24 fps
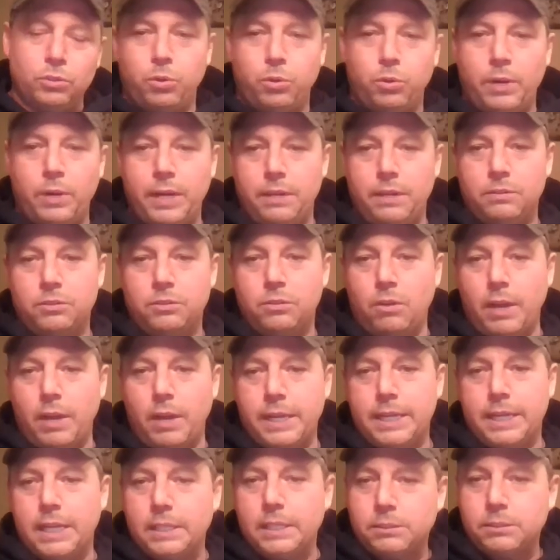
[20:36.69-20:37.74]
So I
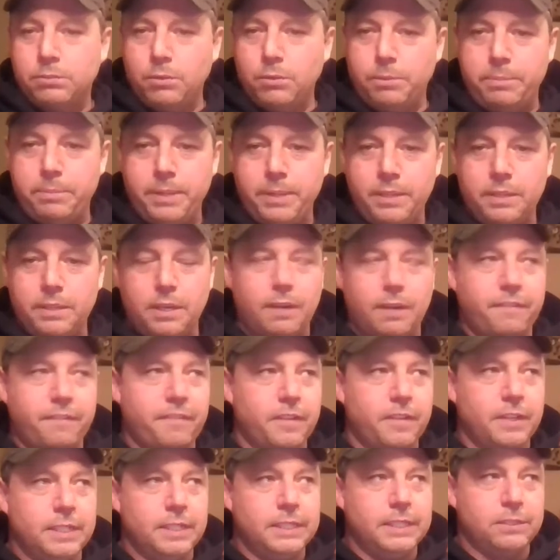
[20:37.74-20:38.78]
guess we'll be there for at
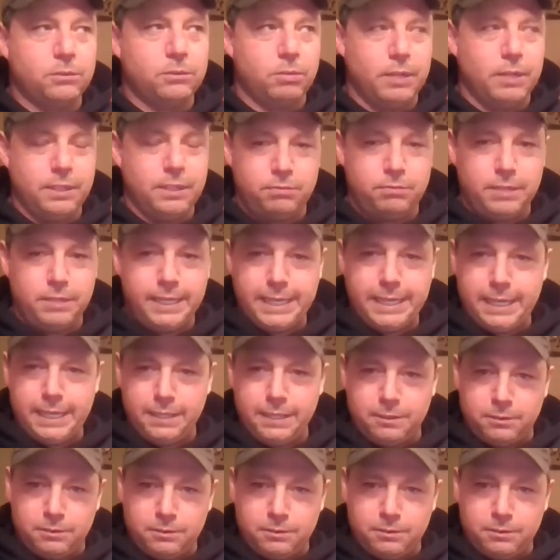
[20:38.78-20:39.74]
least 23 days.